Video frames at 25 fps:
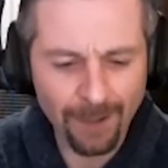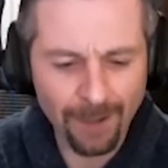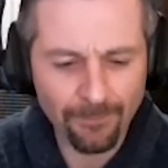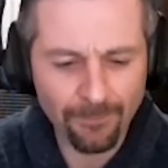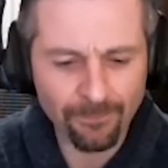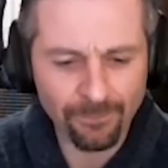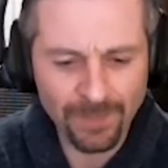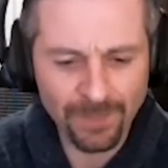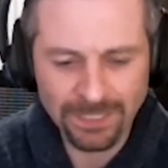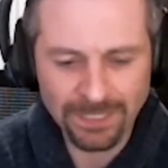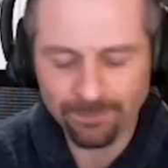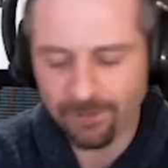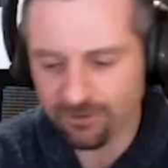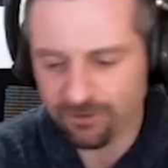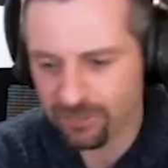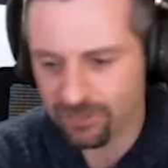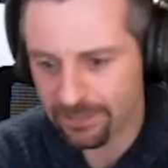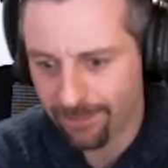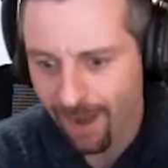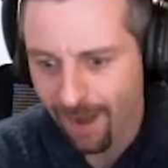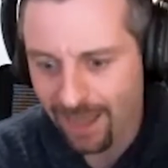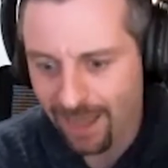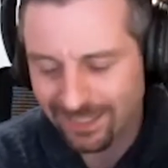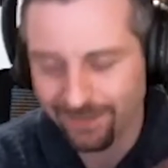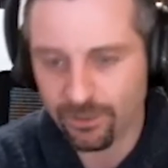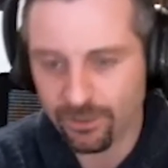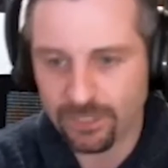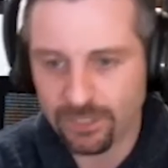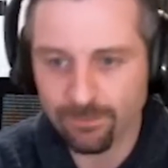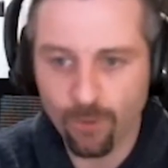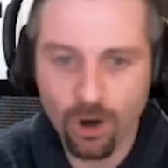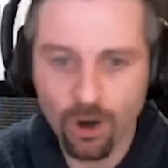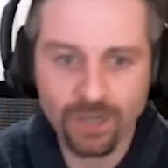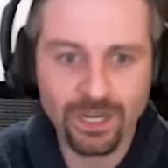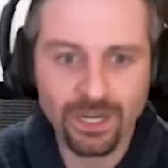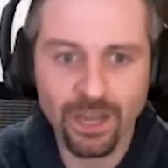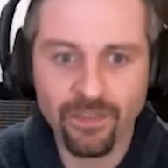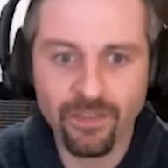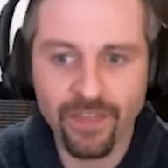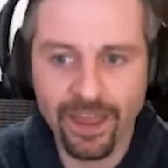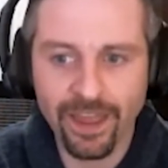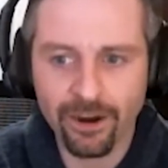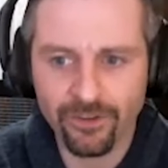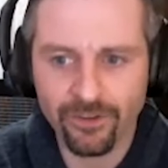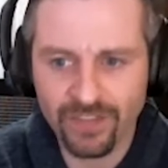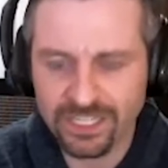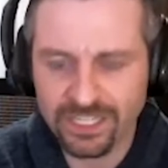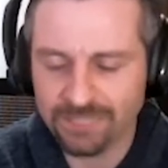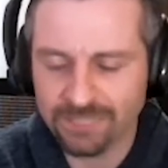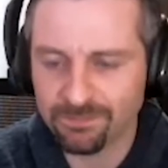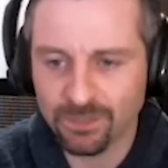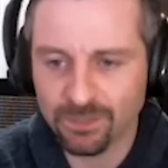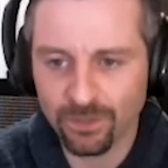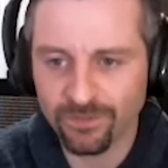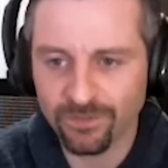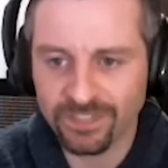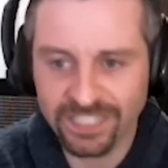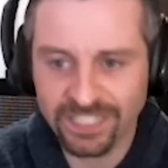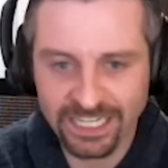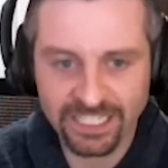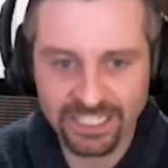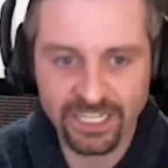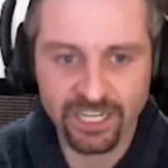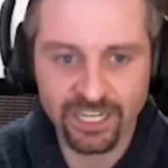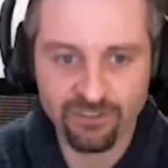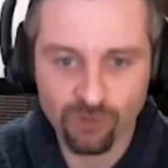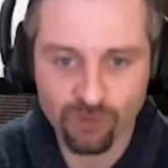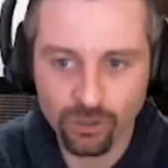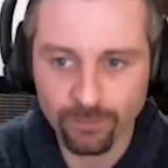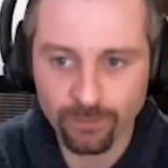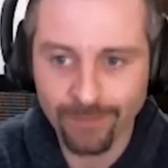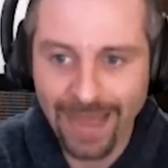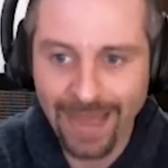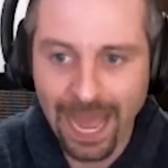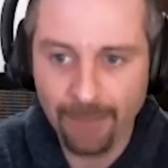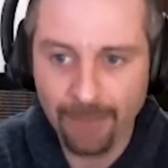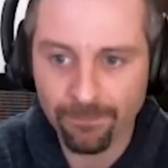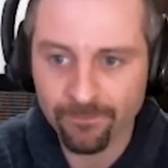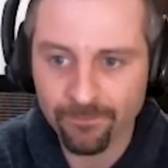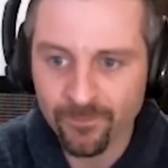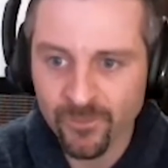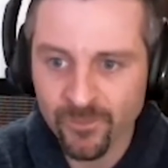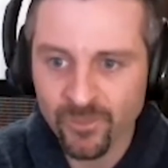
this mineral deposit that was marked on there, this sort of 60-year-old map.